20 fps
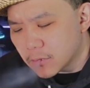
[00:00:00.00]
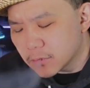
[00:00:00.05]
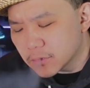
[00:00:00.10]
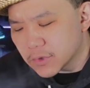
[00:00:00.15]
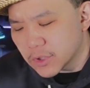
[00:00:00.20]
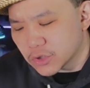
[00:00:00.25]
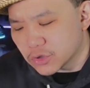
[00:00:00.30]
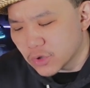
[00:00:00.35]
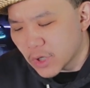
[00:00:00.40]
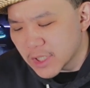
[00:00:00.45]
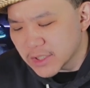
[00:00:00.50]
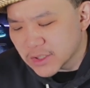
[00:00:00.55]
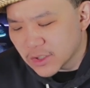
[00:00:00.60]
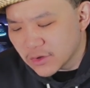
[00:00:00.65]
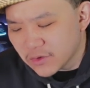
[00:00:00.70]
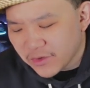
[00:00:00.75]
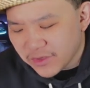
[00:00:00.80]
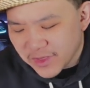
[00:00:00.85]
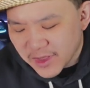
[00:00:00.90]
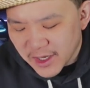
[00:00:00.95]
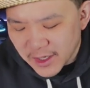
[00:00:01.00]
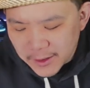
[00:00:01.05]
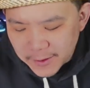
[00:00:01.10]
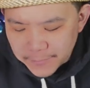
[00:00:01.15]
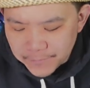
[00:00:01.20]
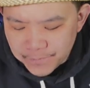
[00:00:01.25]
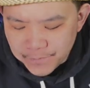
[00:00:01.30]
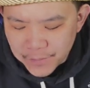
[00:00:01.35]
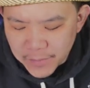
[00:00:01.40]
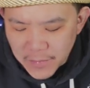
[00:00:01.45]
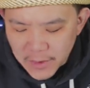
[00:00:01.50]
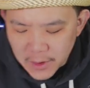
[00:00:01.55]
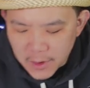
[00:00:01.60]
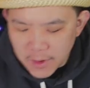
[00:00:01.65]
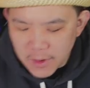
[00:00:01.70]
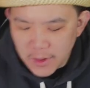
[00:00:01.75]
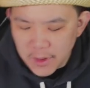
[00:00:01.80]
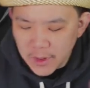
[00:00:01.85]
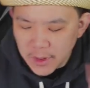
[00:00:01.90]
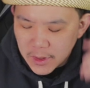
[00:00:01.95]
The draw is a little thick.
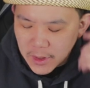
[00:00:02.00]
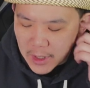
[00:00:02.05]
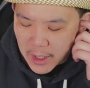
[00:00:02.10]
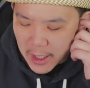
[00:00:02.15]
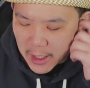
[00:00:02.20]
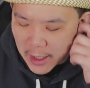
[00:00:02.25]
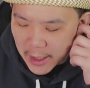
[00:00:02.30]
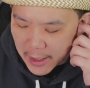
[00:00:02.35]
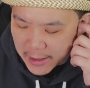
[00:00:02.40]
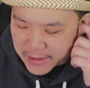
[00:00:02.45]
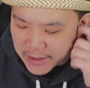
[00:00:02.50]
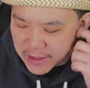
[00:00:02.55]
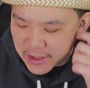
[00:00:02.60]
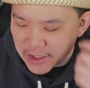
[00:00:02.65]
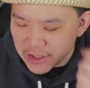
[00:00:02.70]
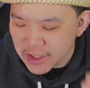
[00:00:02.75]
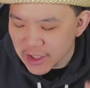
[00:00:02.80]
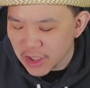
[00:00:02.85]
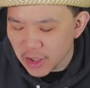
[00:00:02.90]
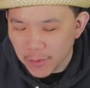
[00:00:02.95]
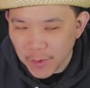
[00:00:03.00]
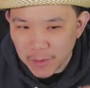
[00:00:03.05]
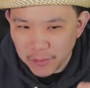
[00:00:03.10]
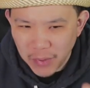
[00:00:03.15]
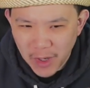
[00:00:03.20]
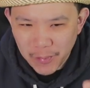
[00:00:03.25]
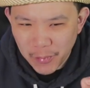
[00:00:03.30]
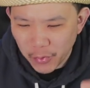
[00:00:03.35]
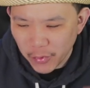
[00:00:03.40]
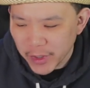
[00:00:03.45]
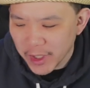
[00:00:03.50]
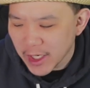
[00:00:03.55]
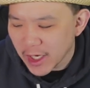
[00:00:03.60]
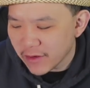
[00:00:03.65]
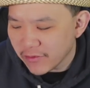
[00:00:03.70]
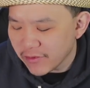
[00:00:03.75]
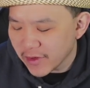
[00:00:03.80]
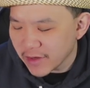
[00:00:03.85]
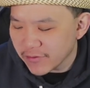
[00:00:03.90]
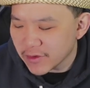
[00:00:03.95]
I think there's a little bit of
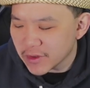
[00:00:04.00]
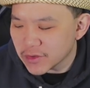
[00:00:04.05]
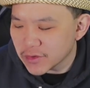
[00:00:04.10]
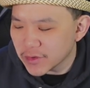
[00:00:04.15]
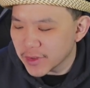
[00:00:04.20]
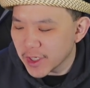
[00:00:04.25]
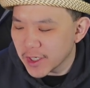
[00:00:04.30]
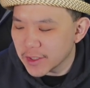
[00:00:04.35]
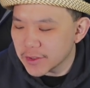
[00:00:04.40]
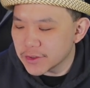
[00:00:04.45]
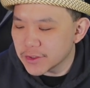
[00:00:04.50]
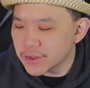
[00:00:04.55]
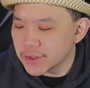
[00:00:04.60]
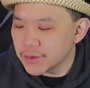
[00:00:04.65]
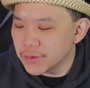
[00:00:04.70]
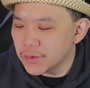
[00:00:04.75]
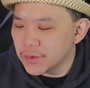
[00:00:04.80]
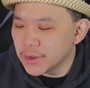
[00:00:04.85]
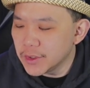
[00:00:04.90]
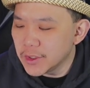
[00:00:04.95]
paprika flavor to here too.